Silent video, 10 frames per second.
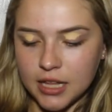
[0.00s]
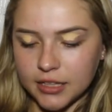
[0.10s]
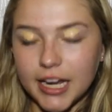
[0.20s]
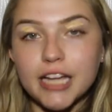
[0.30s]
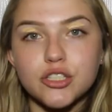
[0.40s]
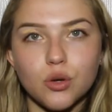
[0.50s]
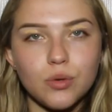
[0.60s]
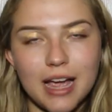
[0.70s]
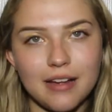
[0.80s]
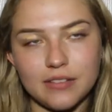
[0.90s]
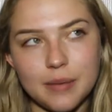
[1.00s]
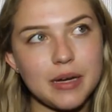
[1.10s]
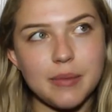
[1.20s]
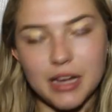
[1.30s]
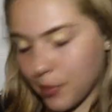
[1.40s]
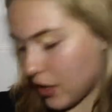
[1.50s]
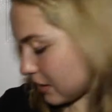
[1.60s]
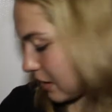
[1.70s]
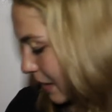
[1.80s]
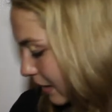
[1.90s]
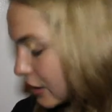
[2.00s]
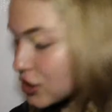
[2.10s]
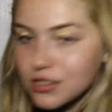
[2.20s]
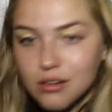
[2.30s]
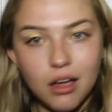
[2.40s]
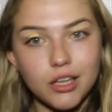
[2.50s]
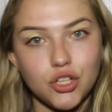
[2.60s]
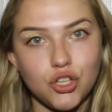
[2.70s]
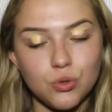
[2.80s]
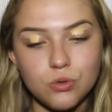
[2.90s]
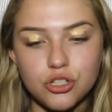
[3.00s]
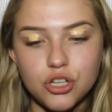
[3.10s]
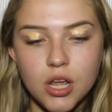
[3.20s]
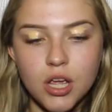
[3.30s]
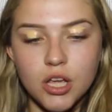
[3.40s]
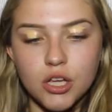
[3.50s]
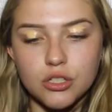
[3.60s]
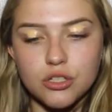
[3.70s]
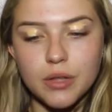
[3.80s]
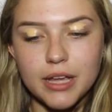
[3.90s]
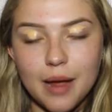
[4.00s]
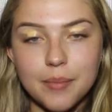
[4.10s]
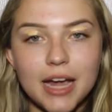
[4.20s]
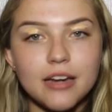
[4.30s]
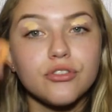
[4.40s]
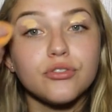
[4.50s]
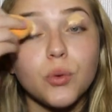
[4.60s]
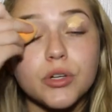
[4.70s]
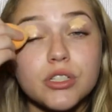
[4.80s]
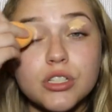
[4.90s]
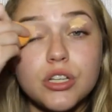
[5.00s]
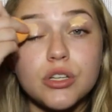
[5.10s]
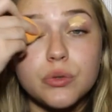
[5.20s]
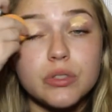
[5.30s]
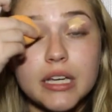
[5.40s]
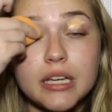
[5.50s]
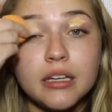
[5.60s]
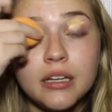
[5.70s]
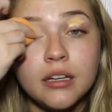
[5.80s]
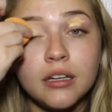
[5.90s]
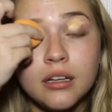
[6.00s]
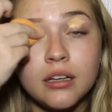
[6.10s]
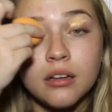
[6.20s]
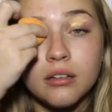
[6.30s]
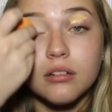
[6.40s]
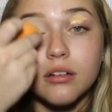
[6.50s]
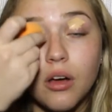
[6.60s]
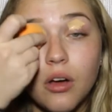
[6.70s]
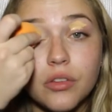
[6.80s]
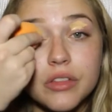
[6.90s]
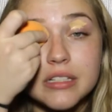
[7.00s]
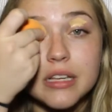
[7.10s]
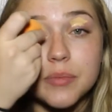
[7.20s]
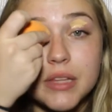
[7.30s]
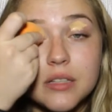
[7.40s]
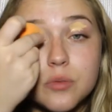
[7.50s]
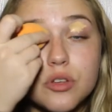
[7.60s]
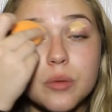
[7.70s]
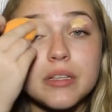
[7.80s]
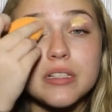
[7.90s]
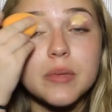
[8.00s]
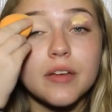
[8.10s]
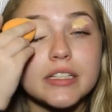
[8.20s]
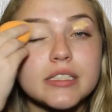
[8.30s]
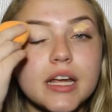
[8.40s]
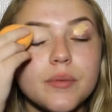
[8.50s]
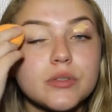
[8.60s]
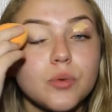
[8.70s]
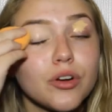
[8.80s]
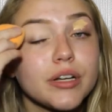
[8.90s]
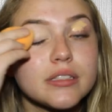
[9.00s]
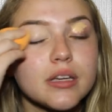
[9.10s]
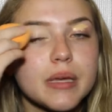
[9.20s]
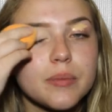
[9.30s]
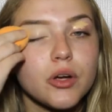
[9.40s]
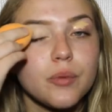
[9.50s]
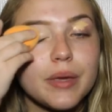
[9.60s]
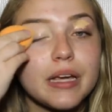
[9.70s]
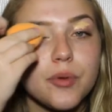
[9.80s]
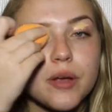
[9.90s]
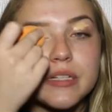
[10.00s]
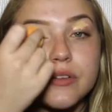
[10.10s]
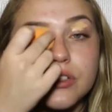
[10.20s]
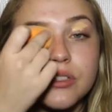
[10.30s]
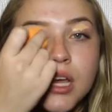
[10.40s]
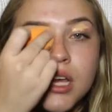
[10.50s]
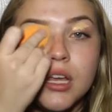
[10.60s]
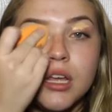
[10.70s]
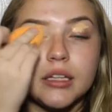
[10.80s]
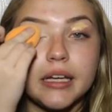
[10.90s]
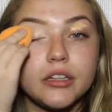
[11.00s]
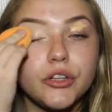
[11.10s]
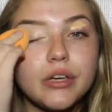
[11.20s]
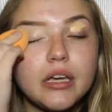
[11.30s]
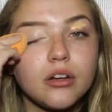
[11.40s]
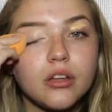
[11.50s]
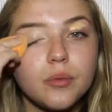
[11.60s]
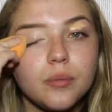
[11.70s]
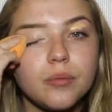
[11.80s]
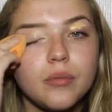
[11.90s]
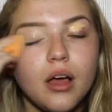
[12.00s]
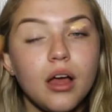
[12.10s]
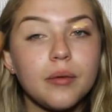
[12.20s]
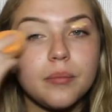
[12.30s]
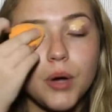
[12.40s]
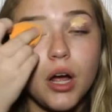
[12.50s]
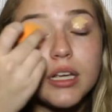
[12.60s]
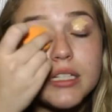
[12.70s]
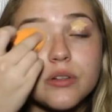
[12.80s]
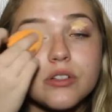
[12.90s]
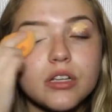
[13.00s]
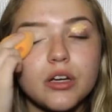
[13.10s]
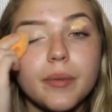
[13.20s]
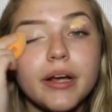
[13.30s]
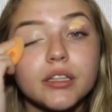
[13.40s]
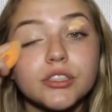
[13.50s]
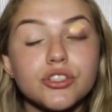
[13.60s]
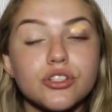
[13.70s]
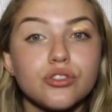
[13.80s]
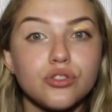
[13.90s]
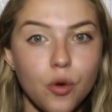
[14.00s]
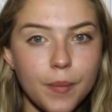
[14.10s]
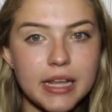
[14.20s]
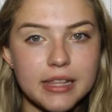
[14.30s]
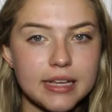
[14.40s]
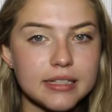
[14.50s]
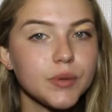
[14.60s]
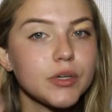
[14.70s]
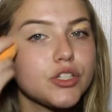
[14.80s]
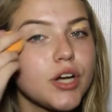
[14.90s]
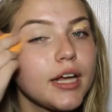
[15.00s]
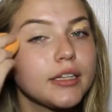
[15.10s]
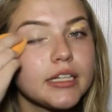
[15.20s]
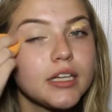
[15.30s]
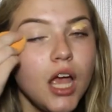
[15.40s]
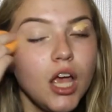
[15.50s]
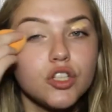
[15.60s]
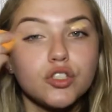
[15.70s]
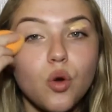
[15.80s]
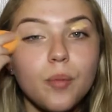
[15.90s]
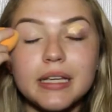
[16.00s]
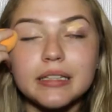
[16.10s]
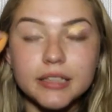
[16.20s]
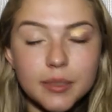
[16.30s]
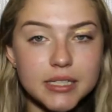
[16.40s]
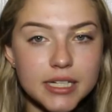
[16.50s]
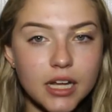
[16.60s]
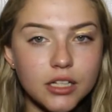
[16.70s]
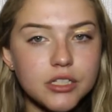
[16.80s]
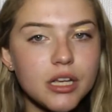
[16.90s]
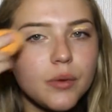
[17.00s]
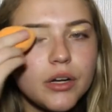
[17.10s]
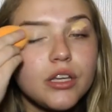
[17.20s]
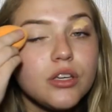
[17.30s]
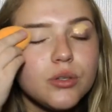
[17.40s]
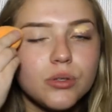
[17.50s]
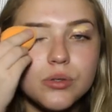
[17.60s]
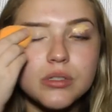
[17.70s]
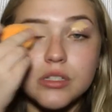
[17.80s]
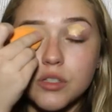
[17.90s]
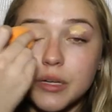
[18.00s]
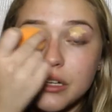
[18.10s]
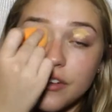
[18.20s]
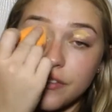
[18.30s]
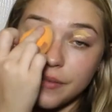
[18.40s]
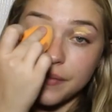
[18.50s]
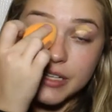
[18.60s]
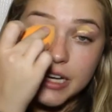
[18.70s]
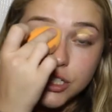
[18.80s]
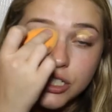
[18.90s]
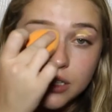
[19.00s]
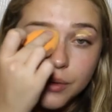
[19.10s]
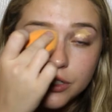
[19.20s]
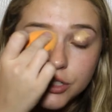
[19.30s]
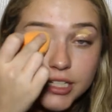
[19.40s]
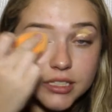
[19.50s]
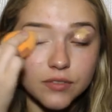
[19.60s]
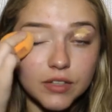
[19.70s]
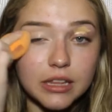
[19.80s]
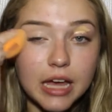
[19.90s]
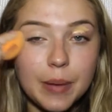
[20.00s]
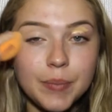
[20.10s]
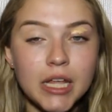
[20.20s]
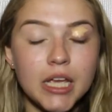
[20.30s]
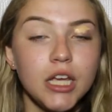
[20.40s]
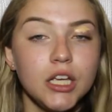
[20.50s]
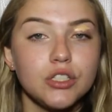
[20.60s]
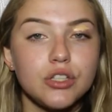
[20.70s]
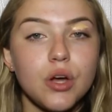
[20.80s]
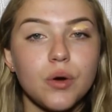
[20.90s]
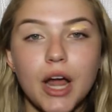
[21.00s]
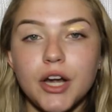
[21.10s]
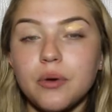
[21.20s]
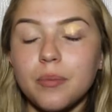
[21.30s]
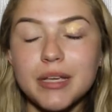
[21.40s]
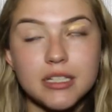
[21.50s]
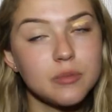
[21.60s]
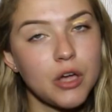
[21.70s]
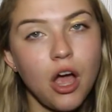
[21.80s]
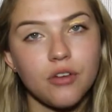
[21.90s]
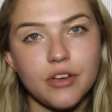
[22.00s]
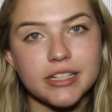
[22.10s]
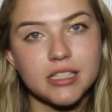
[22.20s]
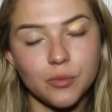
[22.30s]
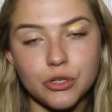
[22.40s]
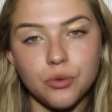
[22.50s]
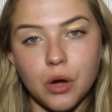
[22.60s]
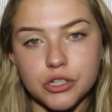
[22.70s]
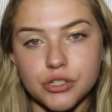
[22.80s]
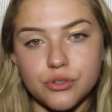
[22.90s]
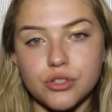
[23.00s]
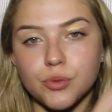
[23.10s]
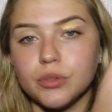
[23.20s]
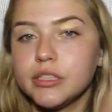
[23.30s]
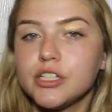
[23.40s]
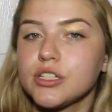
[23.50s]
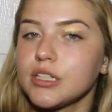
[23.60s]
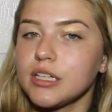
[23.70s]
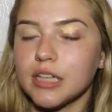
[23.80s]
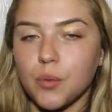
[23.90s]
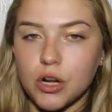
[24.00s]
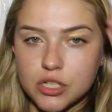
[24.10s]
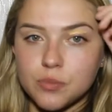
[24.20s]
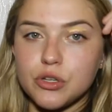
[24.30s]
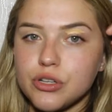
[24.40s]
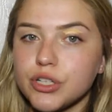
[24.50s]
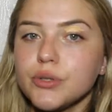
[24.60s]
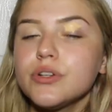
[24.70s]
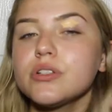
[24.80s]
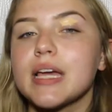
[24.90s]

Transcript: Like I don't have that many makeup products. Like my collection's not huge. So like I'm kind of forced to use like all the same things, which really pisses me off. Like today I went to Walgreens to get makeup, makeup wipes and I was just like looking all of um, products and I was just like, oh my god, there's just so many things I want to try and like so many lipstick colors I want to use and so many different combinations I want to try and stuff like that. So I know it pisses me off as someone who watches YouTube religiously and like watches beauty gurus.